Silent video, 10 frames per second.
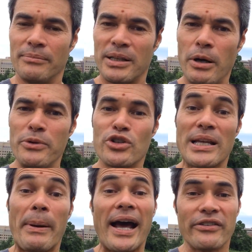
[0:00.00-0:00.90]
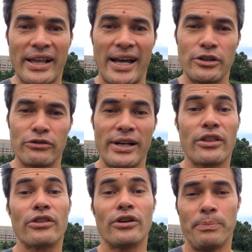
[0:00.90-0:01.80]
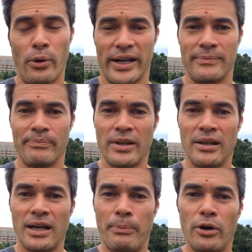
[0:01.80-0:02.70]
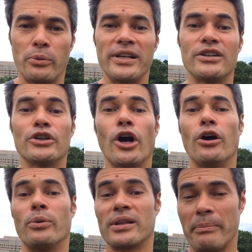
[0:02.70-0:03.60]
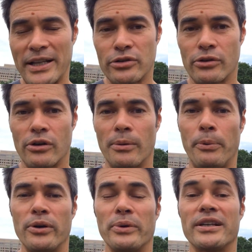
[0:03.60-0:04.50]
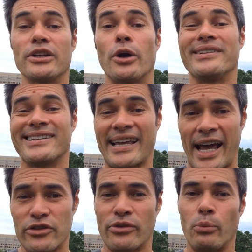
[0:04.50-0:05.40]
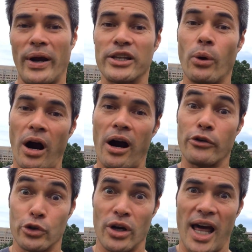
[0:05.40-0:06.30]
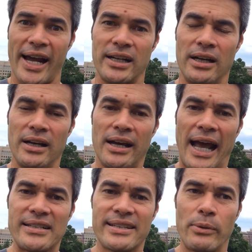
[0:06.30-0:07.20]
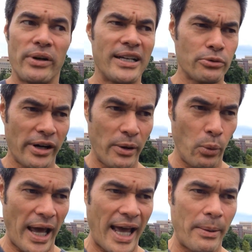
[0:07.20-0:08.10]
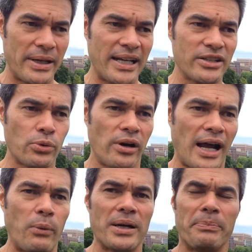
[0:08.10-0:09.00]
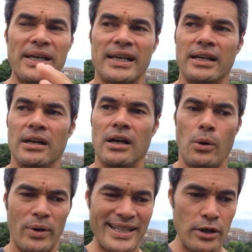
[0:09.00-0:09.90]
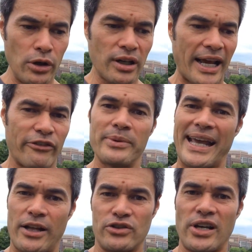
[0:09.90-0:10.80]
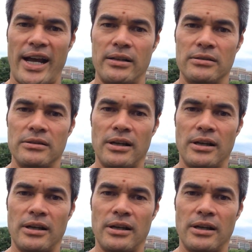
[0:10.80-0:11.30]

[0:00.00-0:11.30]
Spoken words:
But the moment you step out of that and you create a third point, a point where you can go with a mentor, or a point where you can go and detach from where you are on your line and say, well, here's where I am and here's where I want to be. What does that look like from the outside?